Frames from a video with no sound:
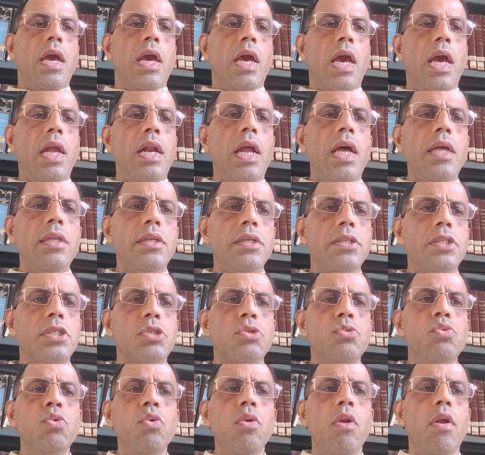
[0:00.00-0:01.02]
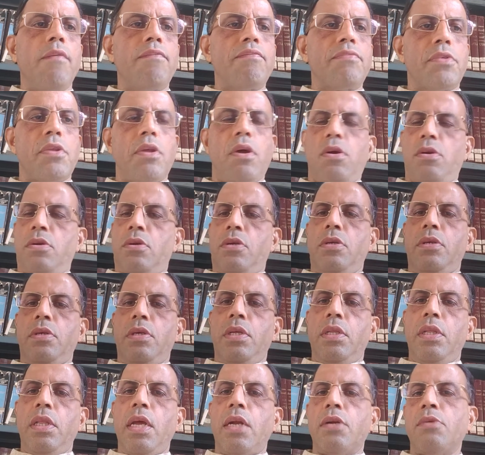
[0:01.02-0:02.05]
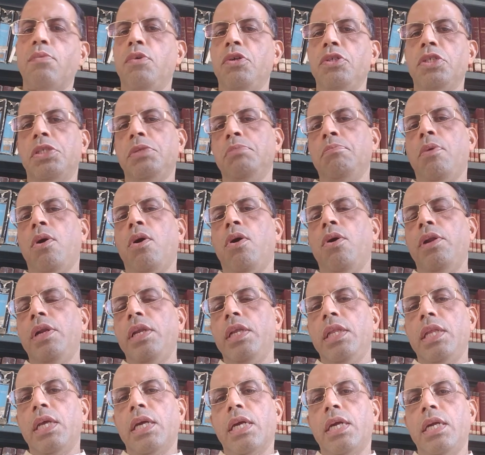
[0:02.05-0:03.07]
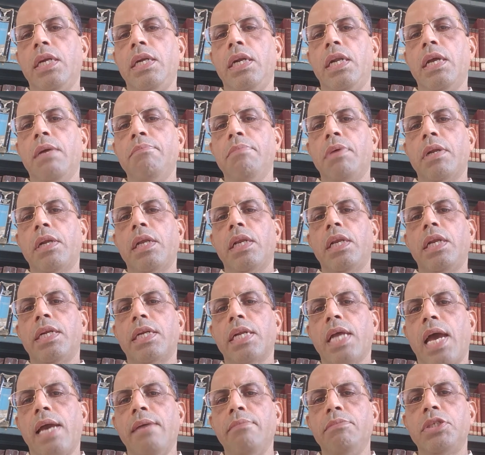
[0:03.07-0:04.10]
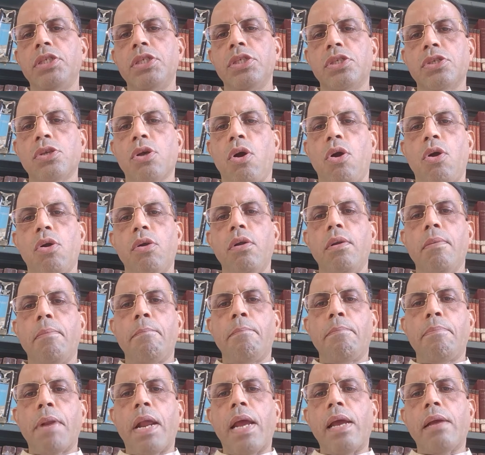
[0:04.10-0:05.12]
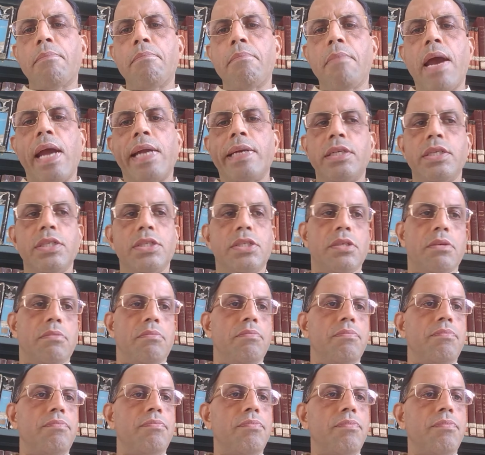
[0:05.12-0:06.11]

Another school of thought that was born in the contemporary times is called pragmatism.